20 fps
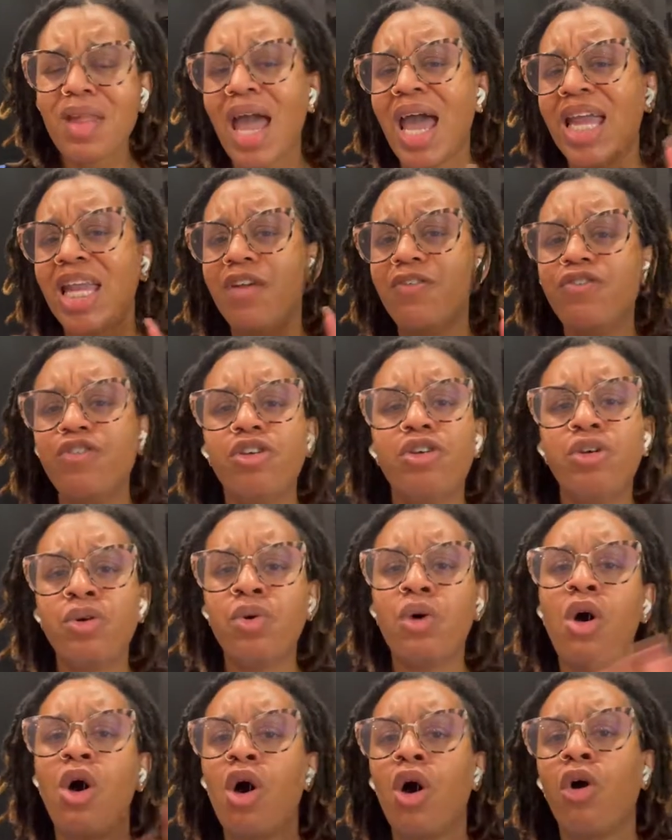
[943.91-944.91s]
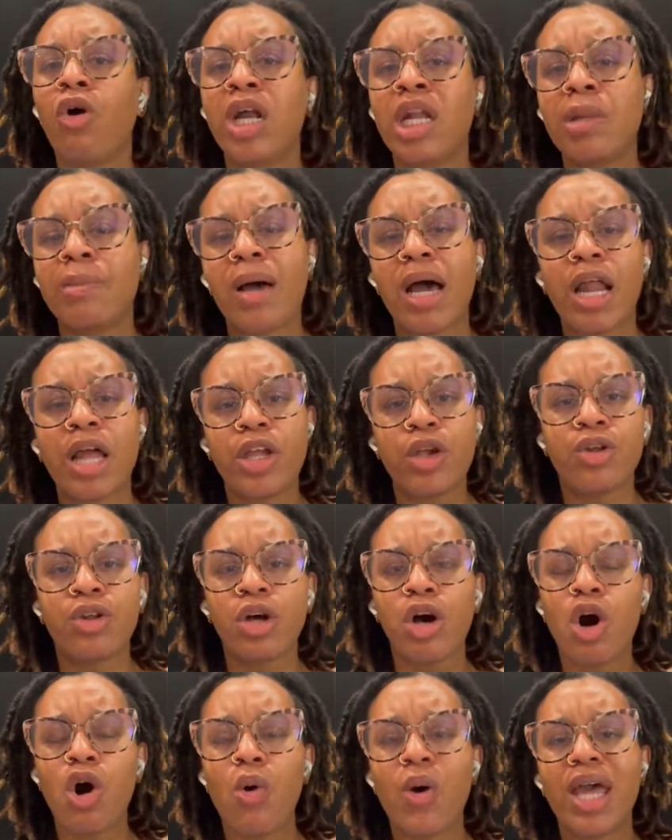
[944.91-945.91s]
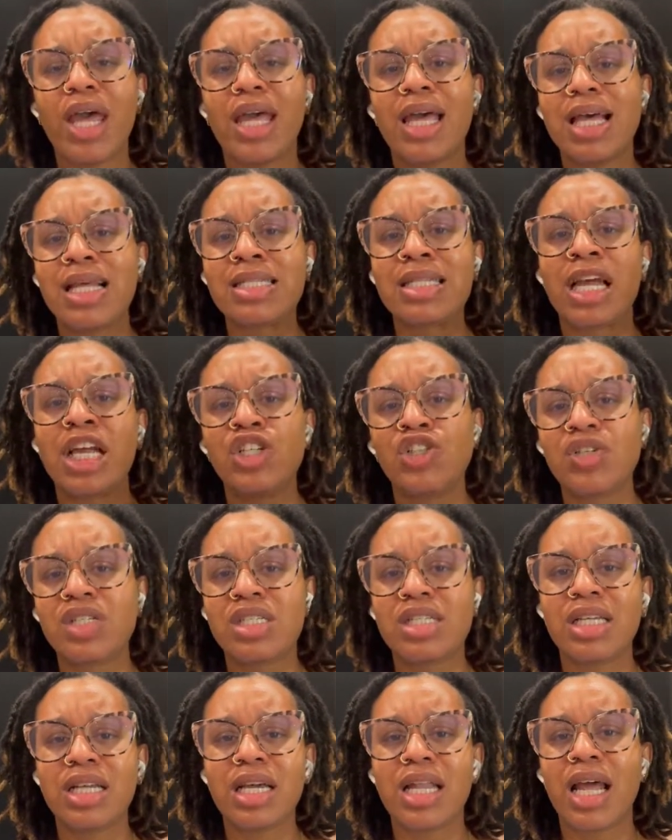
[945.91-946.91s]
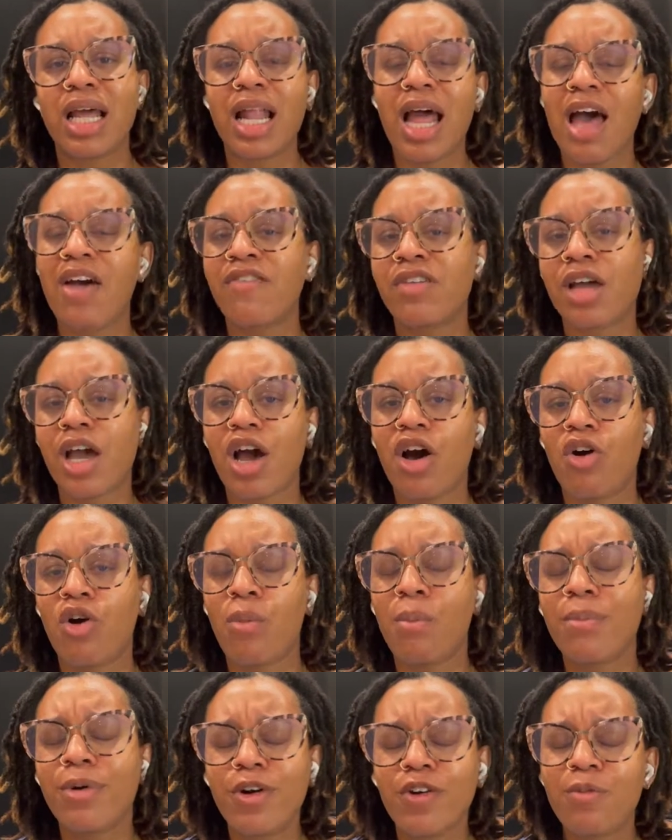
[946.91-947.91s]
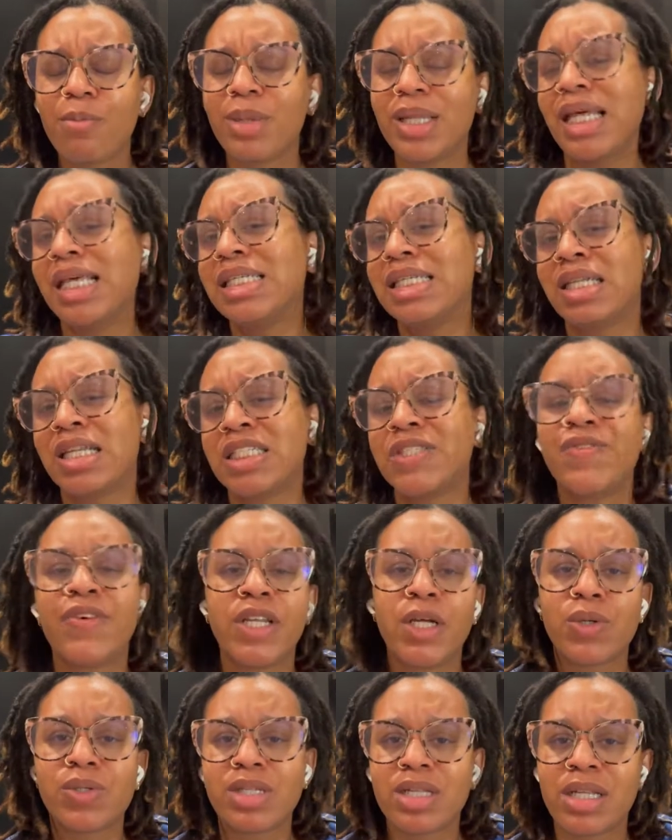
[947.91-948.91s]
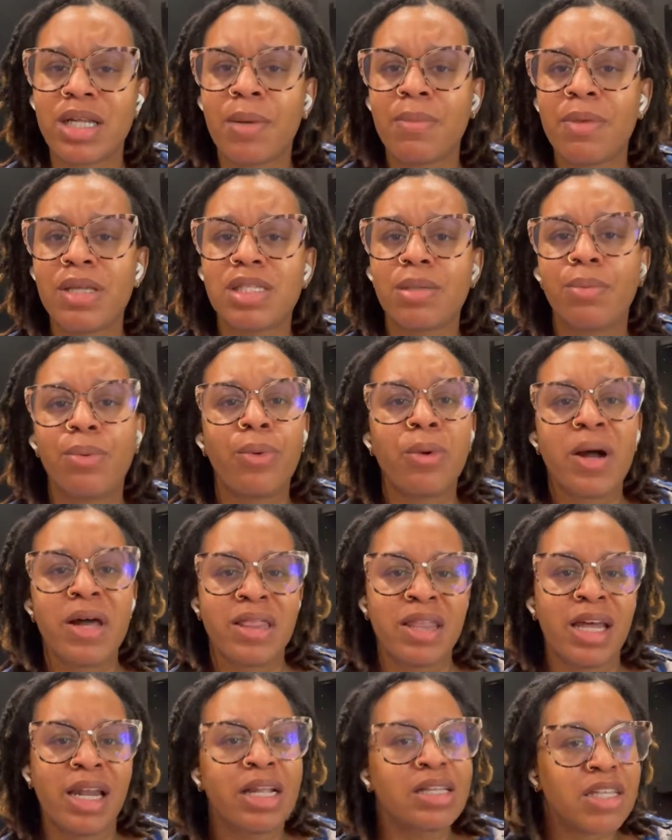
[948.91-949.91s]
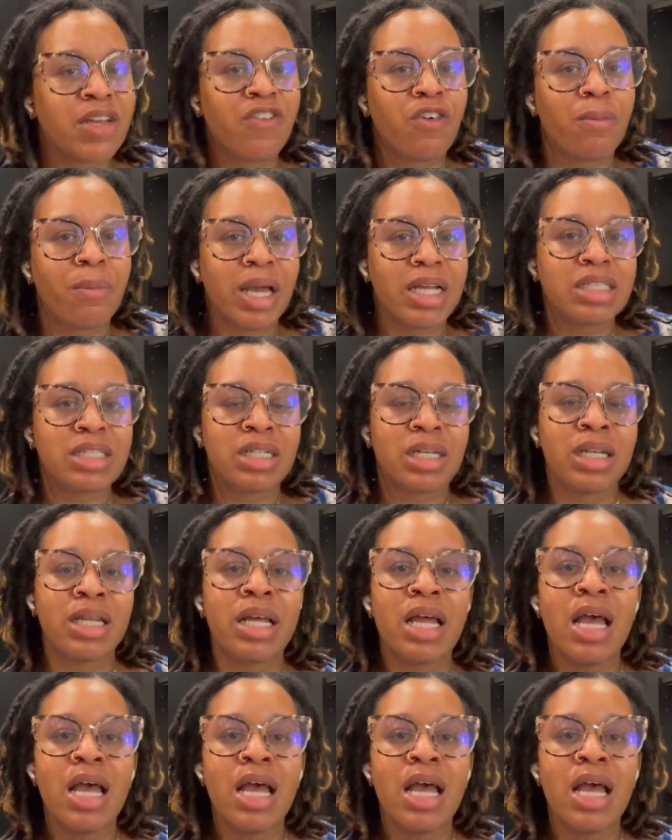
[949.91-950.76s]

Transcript: And if you or anybody you know is interested in having a home birth, please send this video to them. It's important that this information